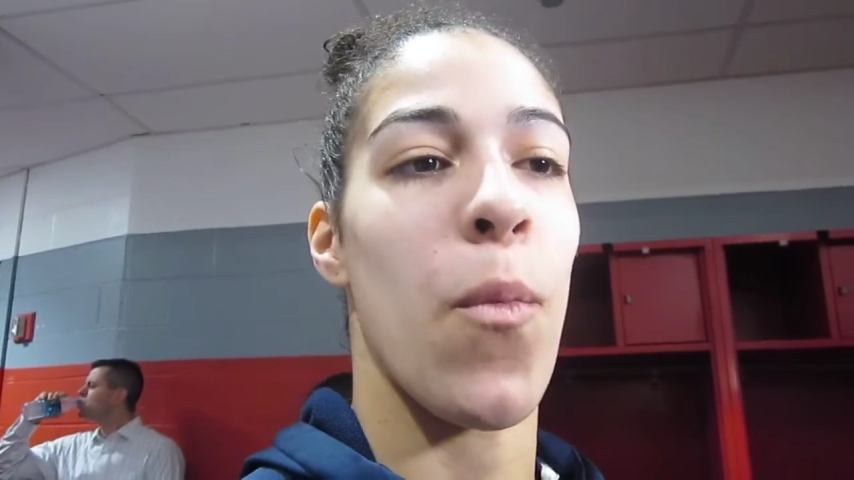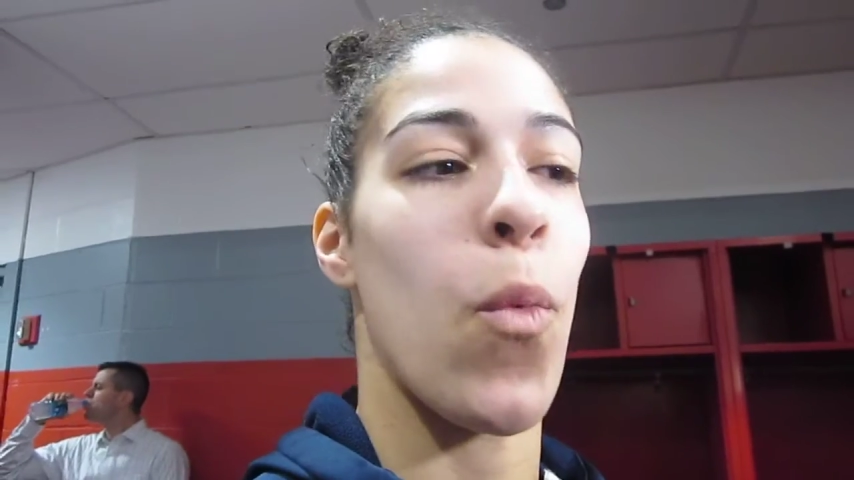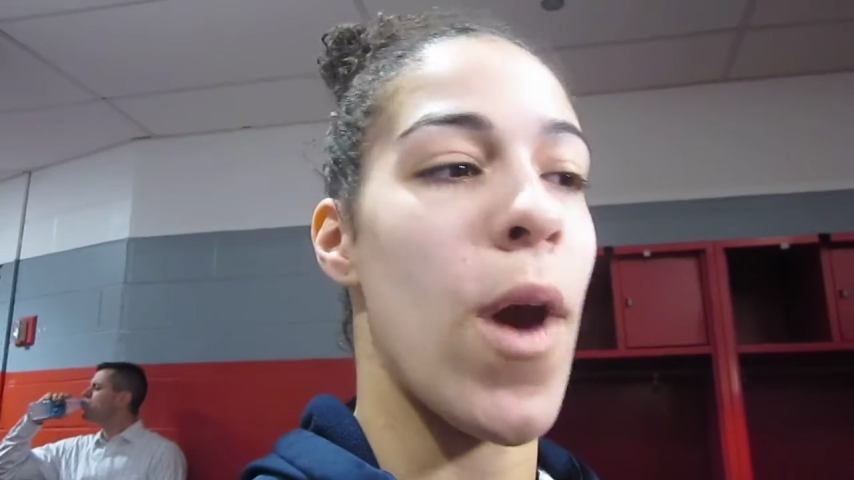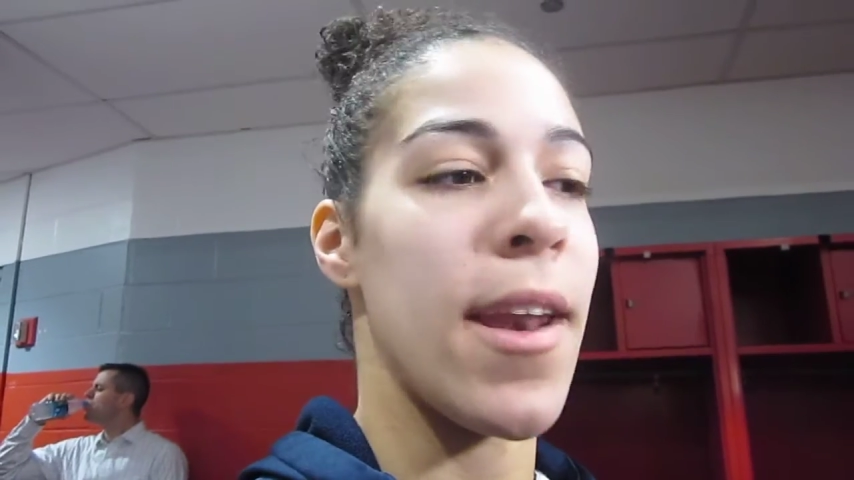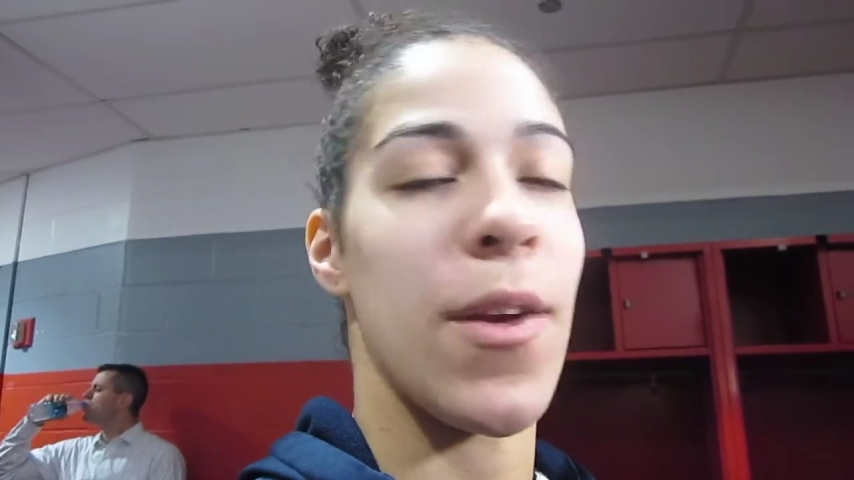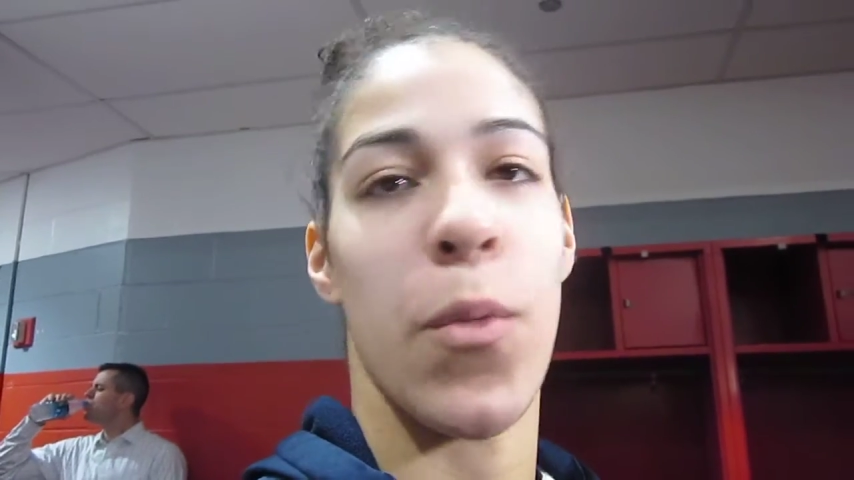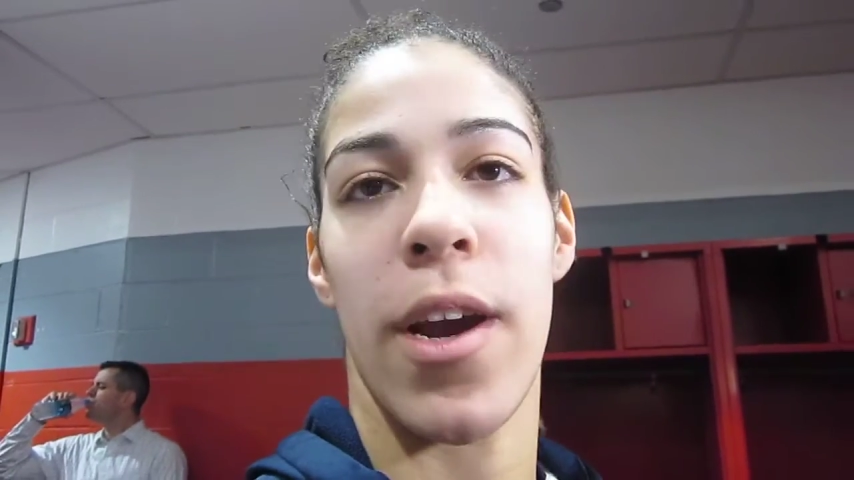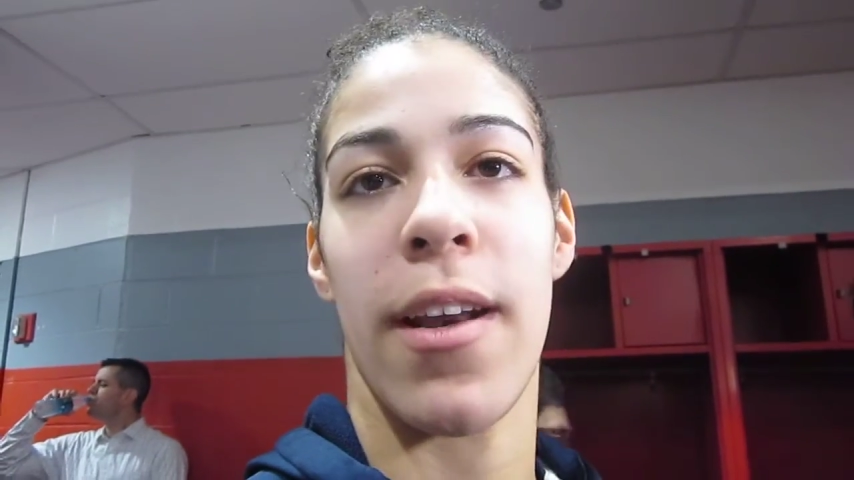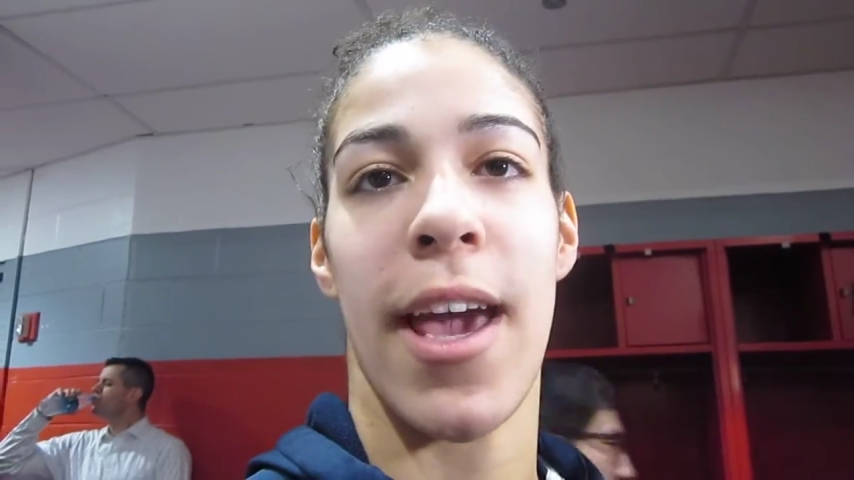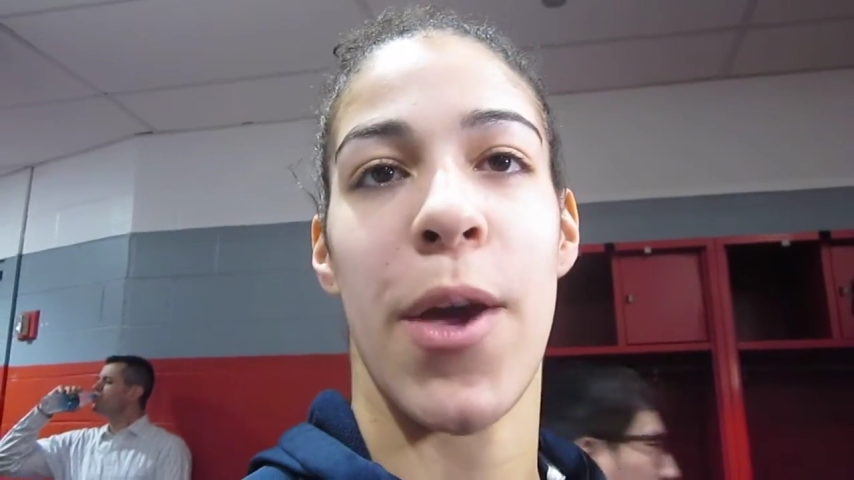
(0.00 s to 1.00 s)
when and where
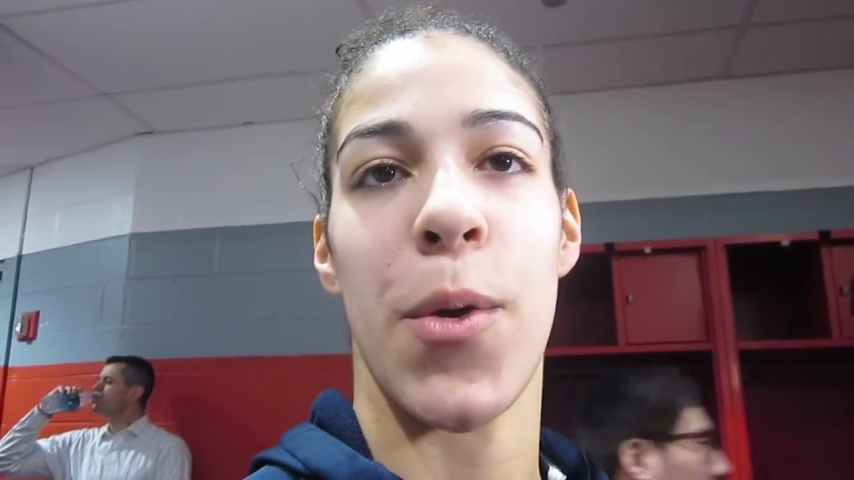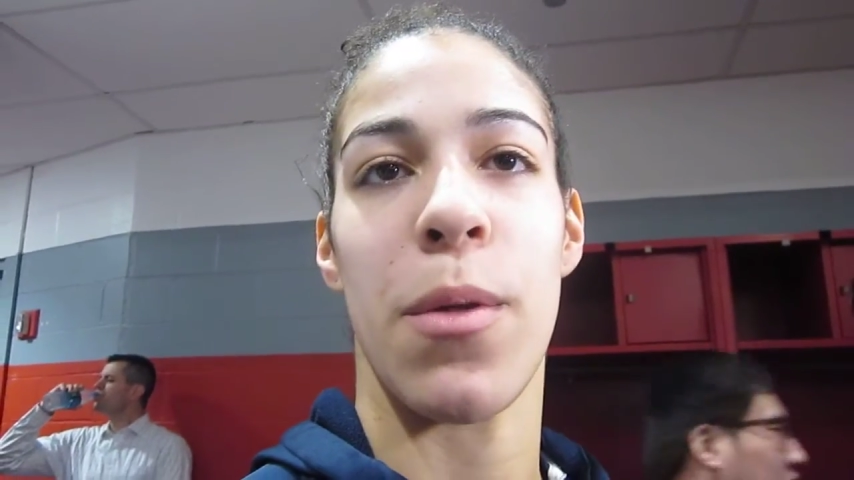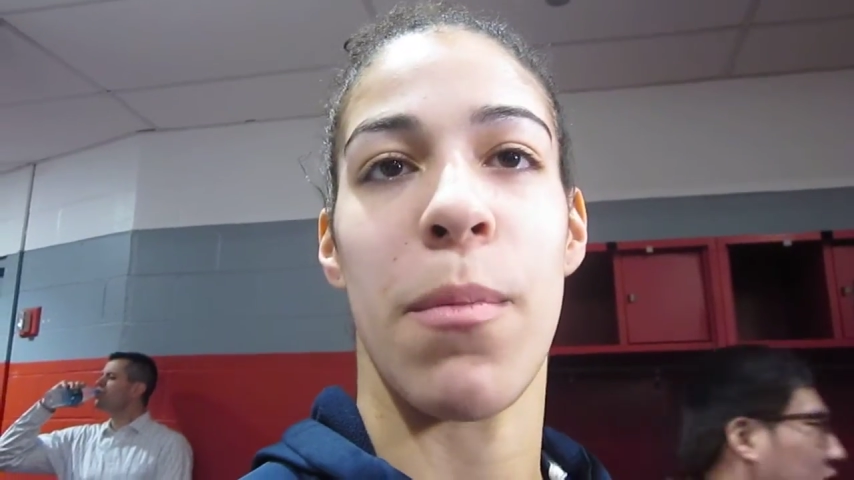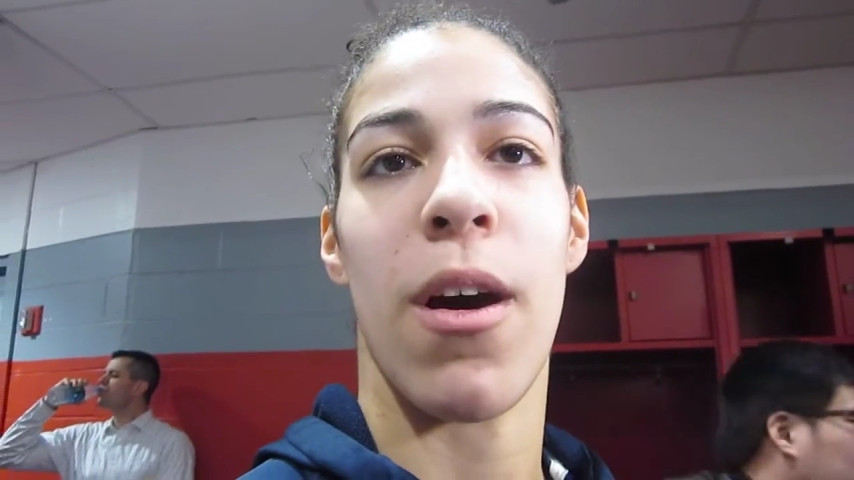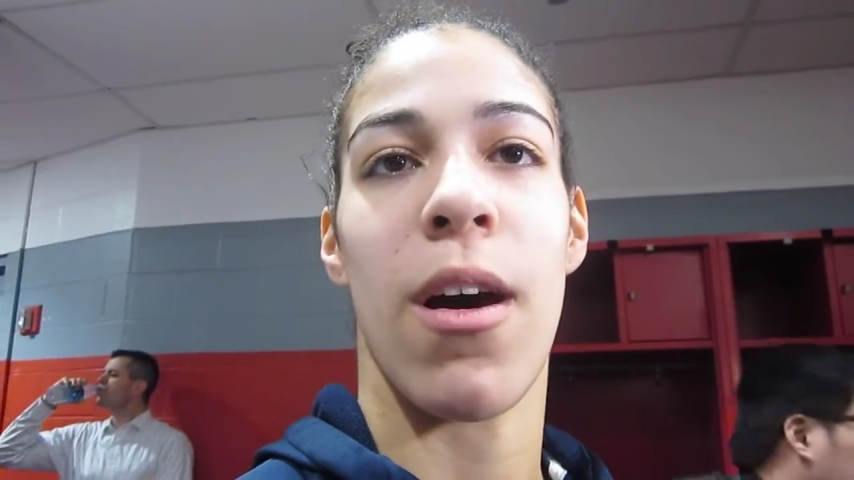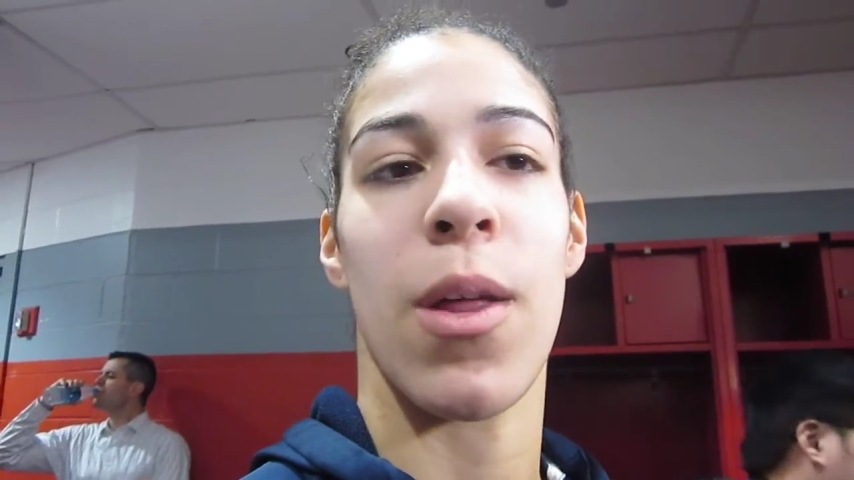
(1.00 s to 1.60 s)
to get who the ball,